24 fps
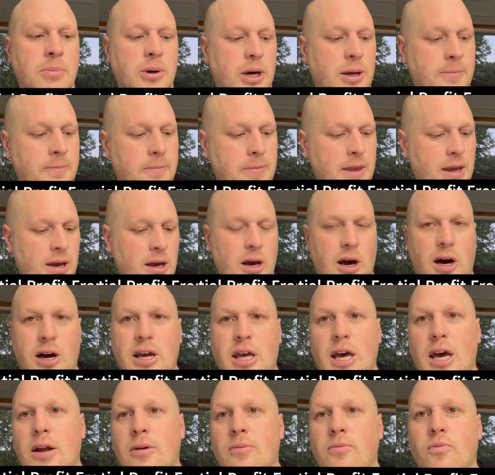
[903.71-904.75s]
But
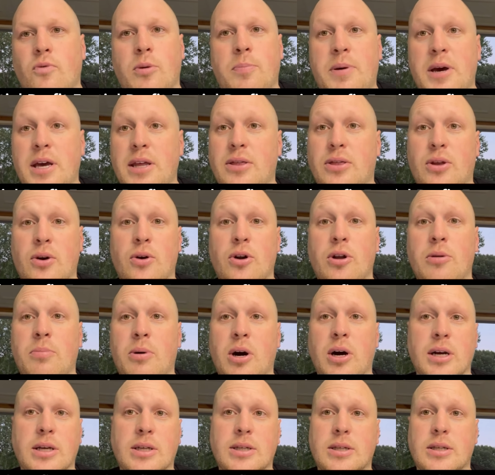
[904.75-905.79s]
again, we paid 30
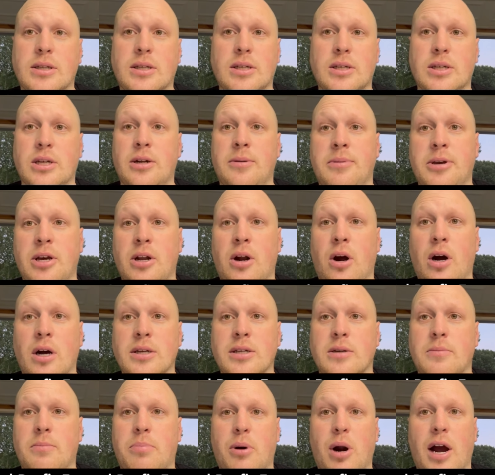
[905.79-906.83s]
bucks. This is going to be an
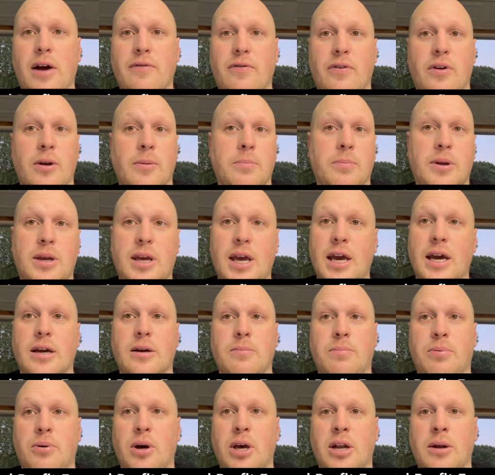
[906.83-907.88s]
awesome profit. Can't
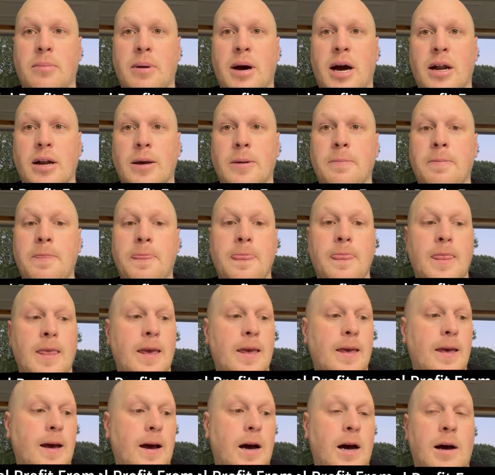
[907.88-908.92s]
complain about it.
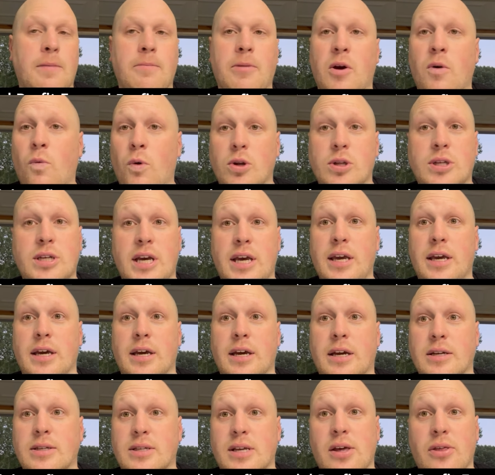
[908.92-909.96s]
Um, and we'll take it
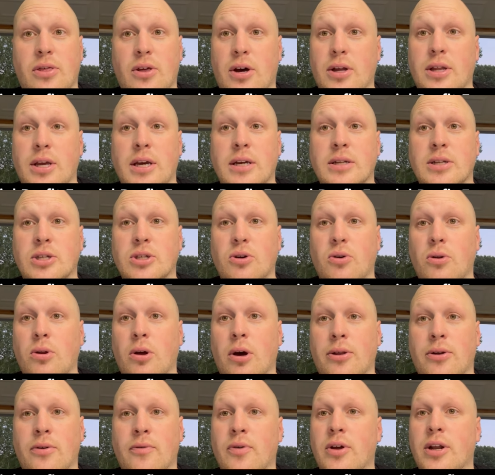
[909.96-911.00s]
because they thought they had sold
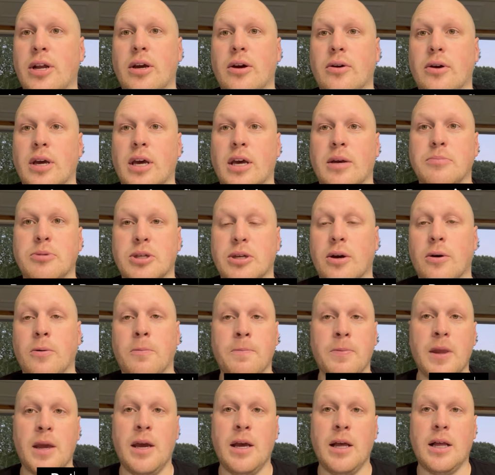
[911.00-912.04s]
all their video games.
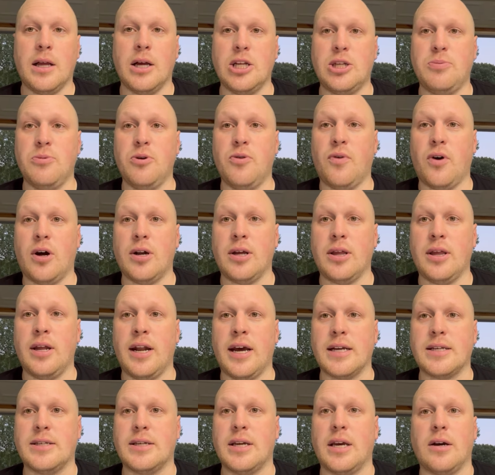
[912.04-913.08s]
So let's move on to the
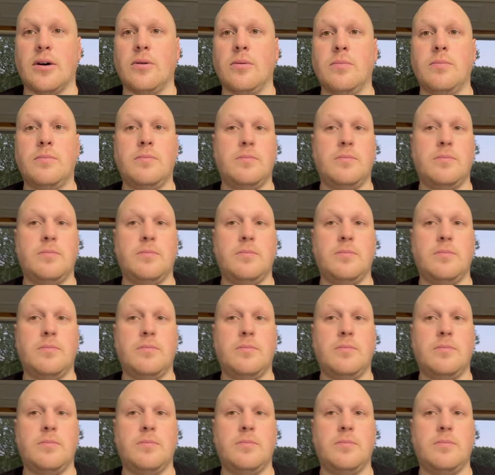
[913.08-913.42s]
next sale.